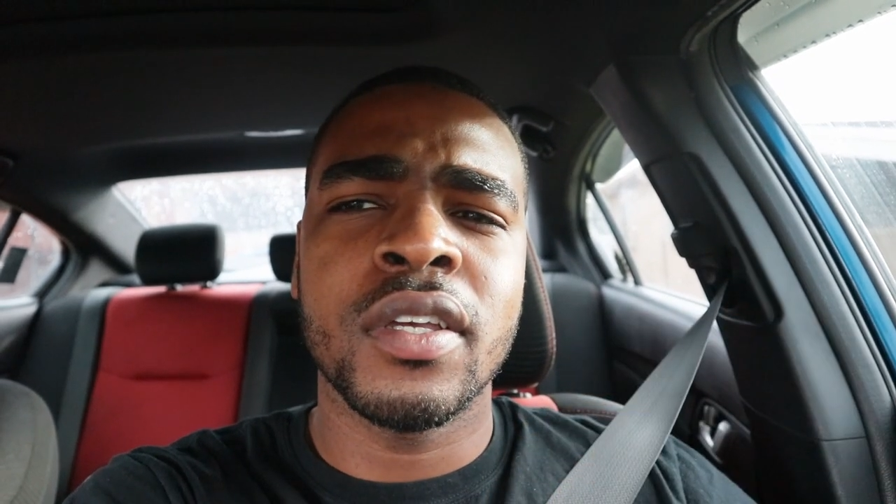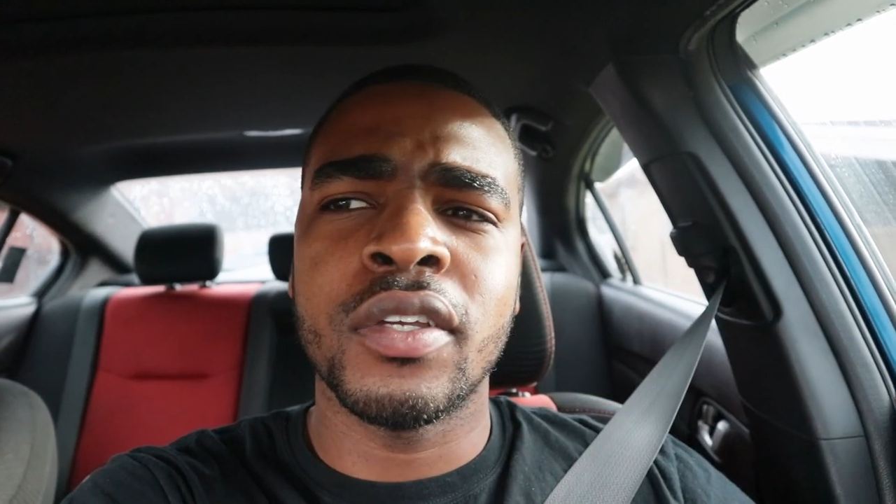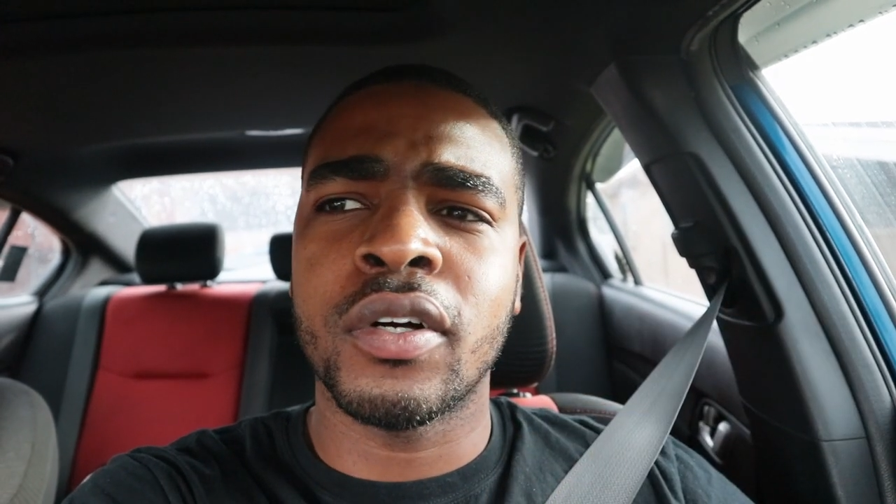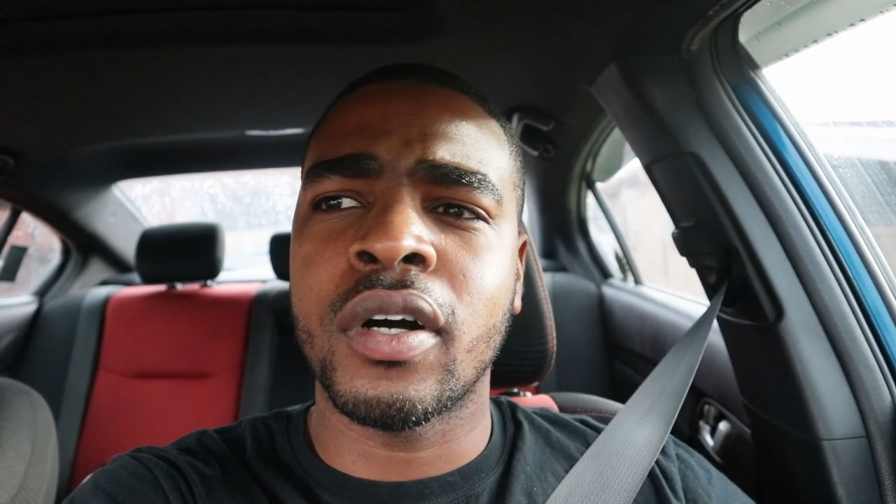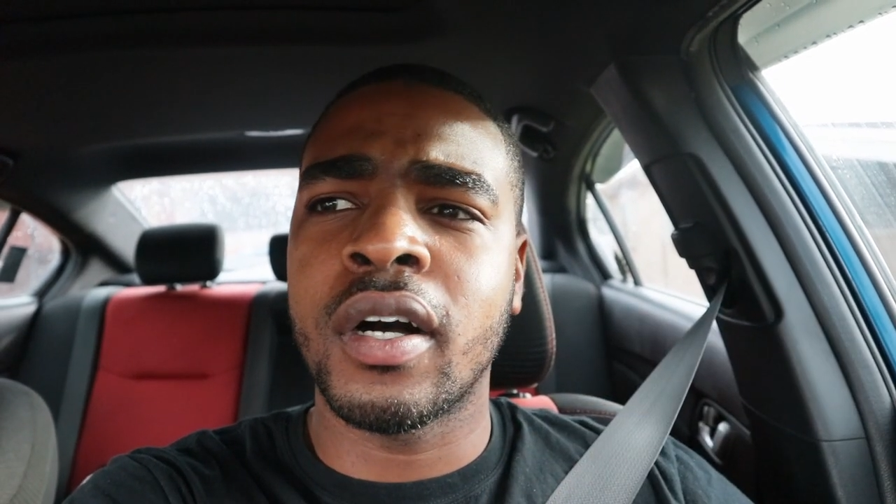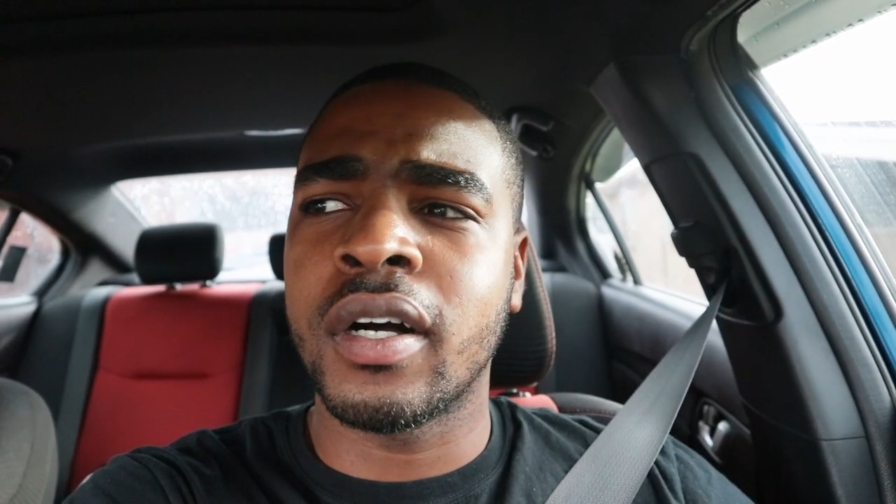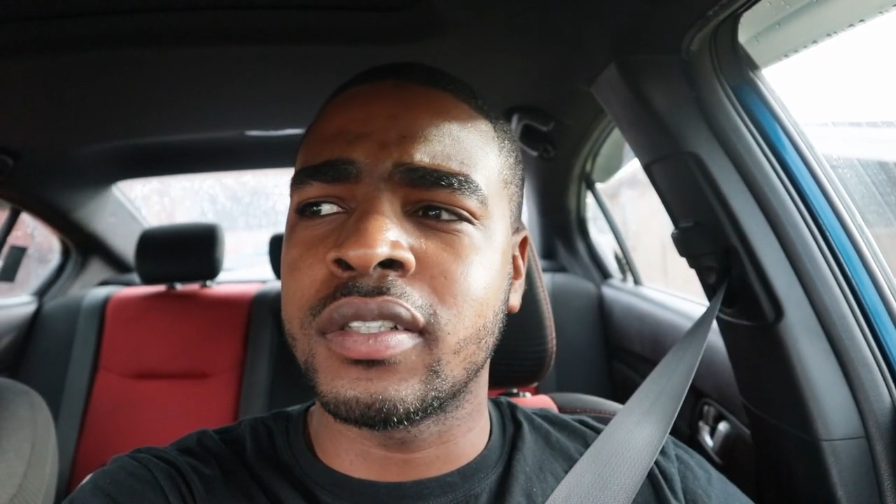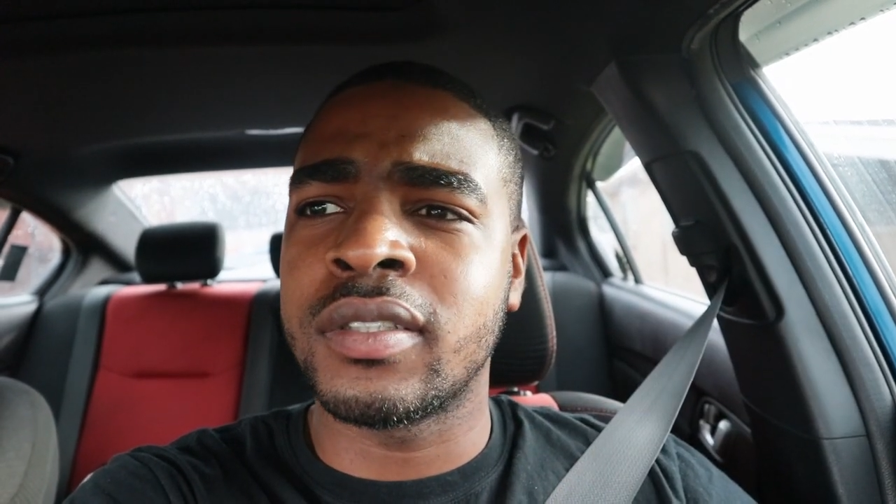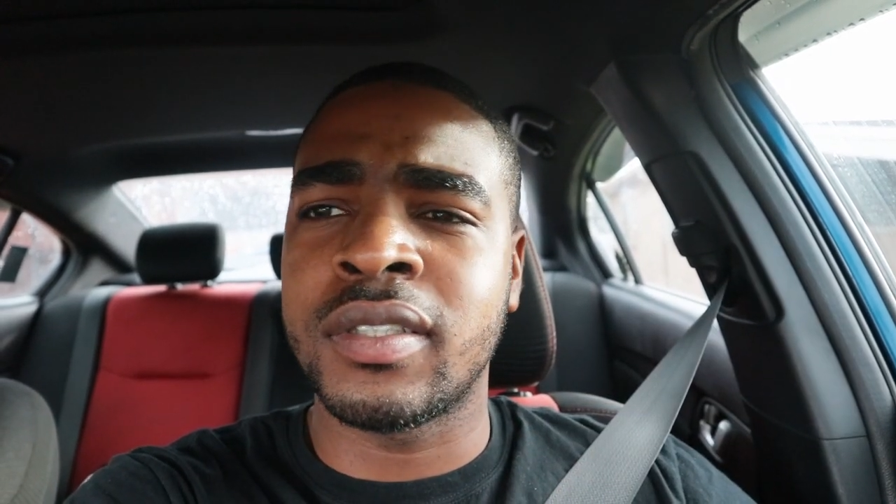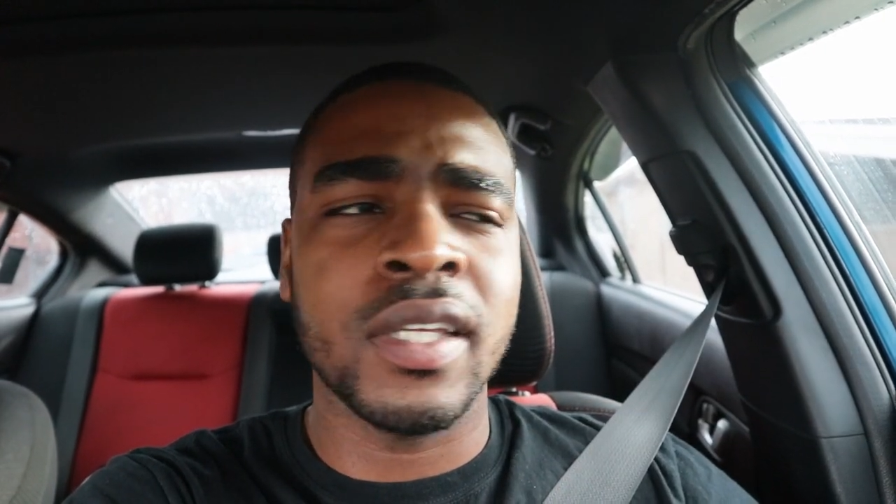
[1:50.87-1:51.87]
you
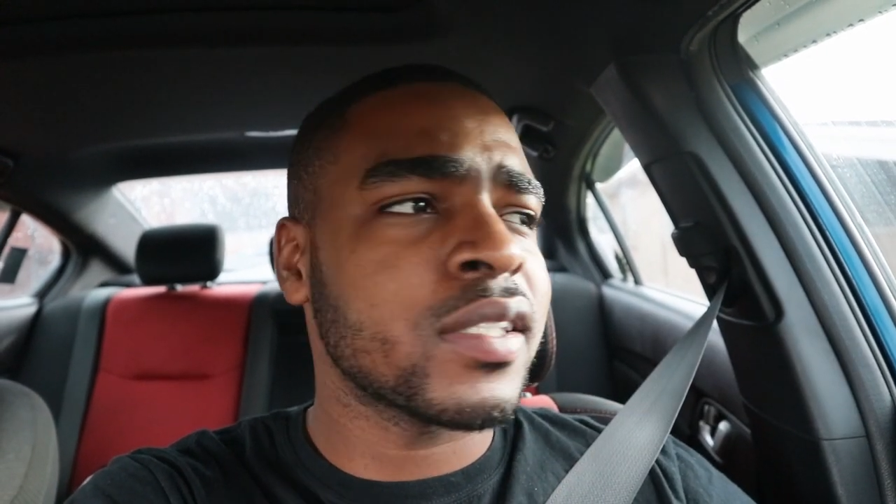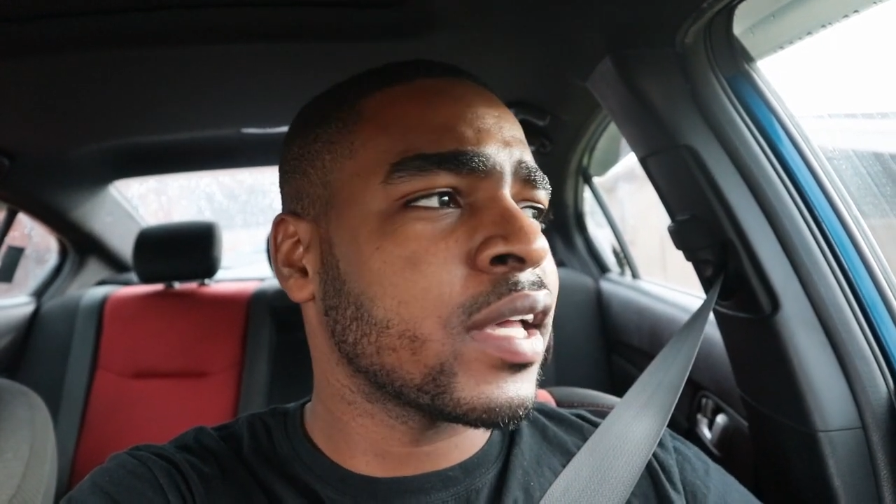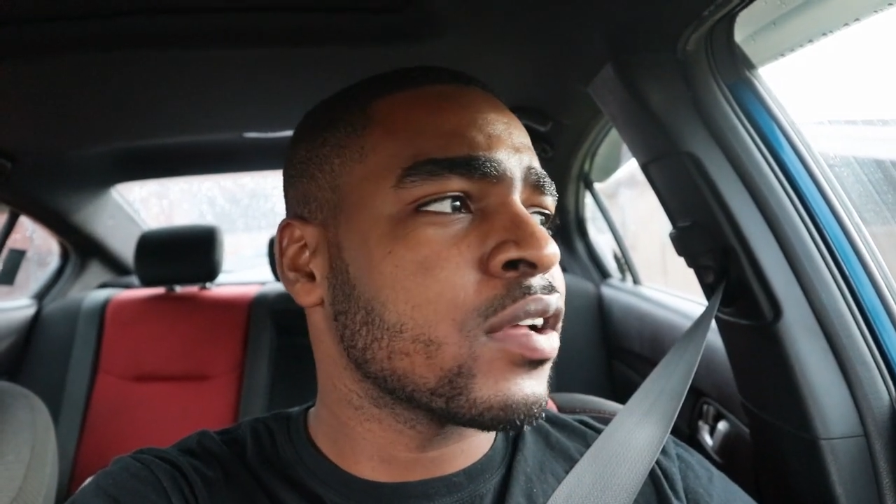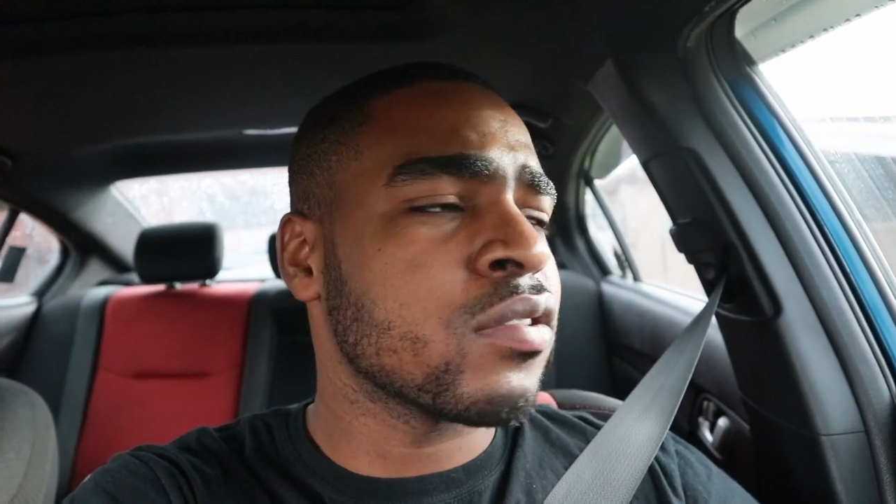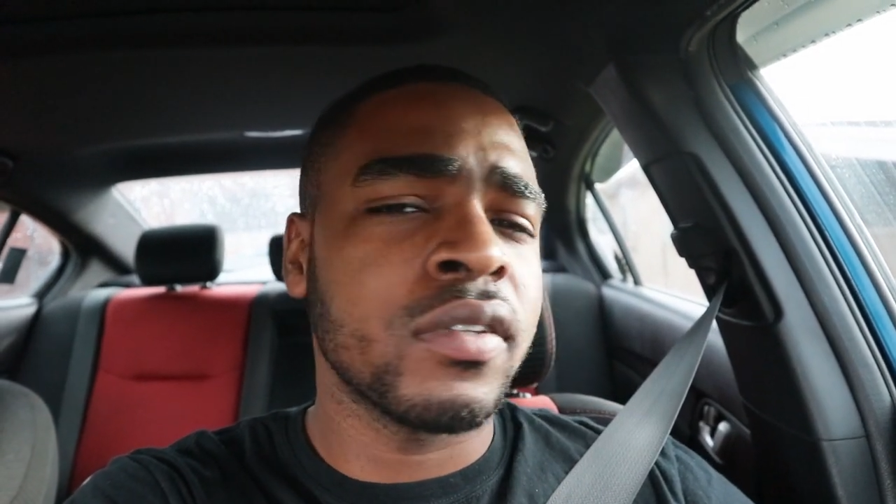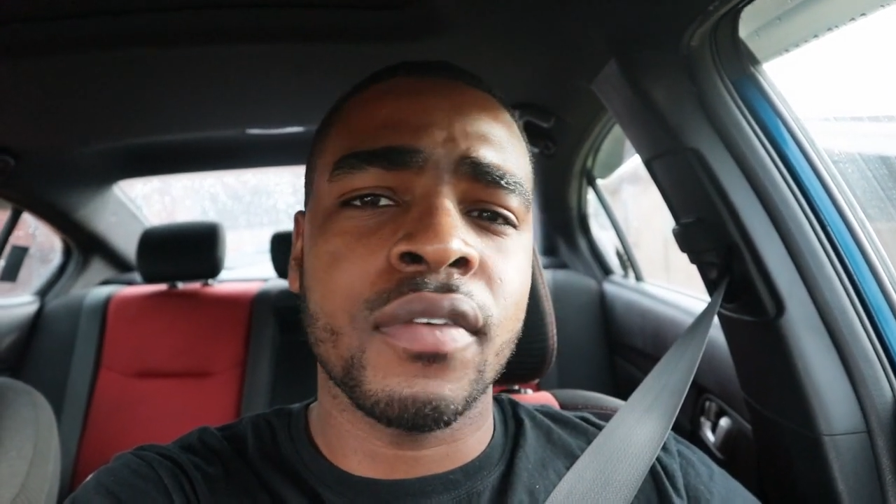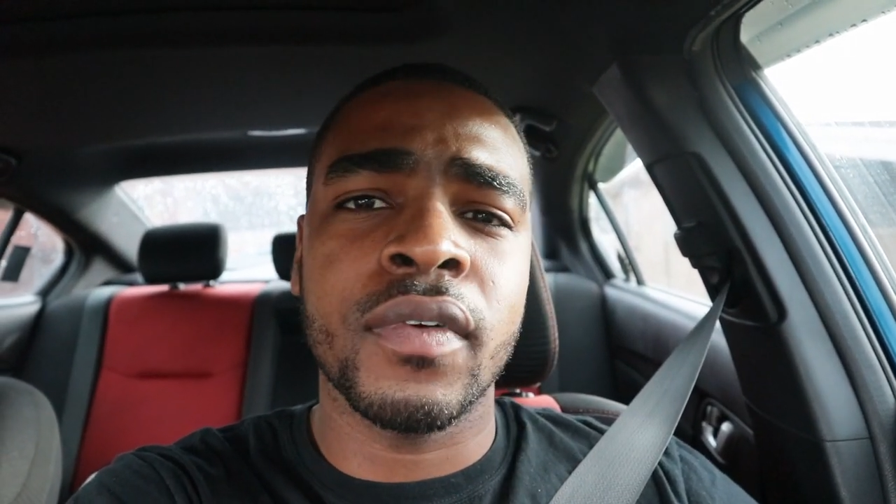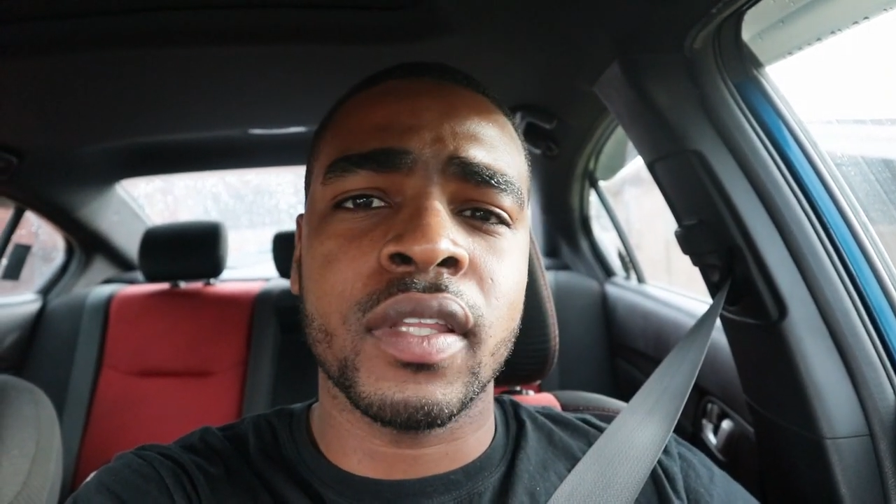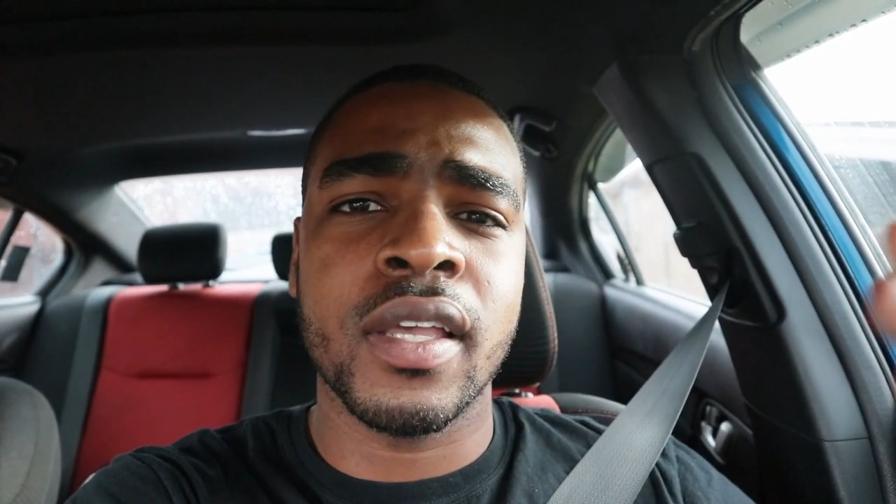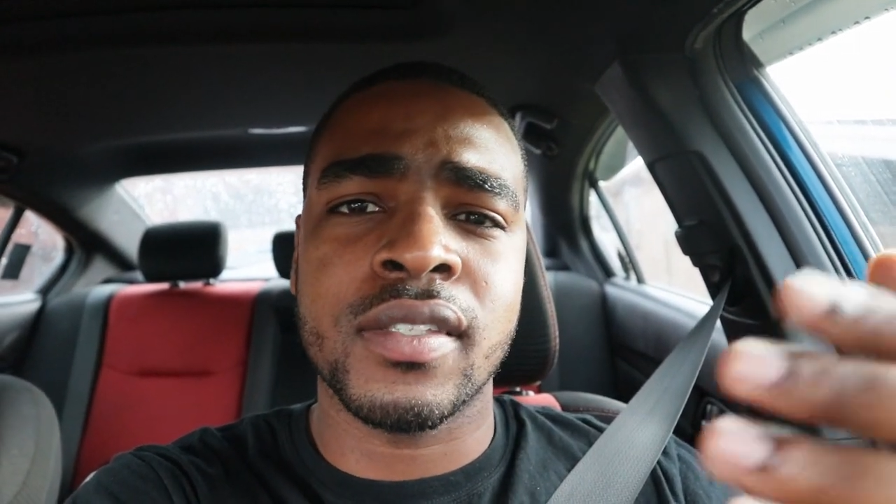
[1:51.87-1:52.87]
know, discounts on
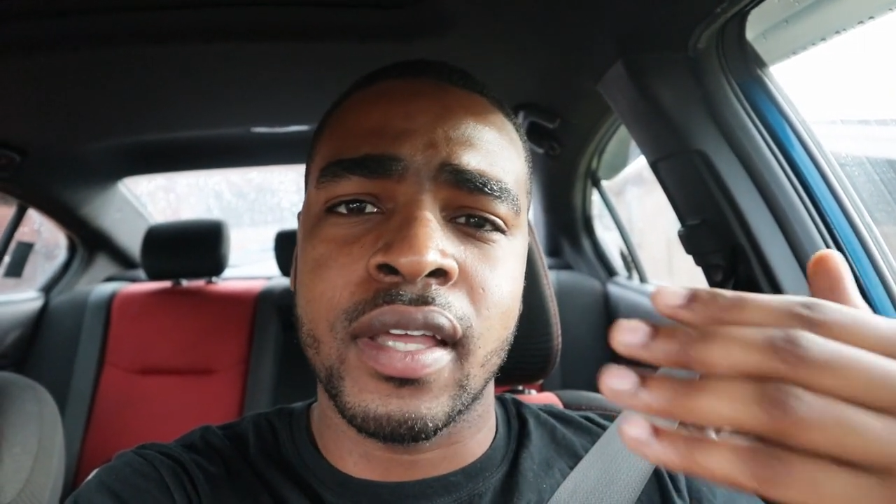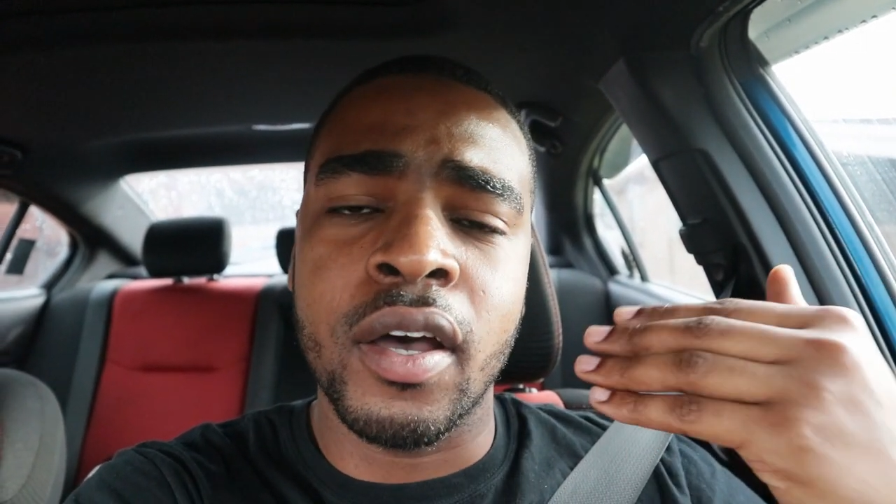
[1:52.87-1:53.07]
different things to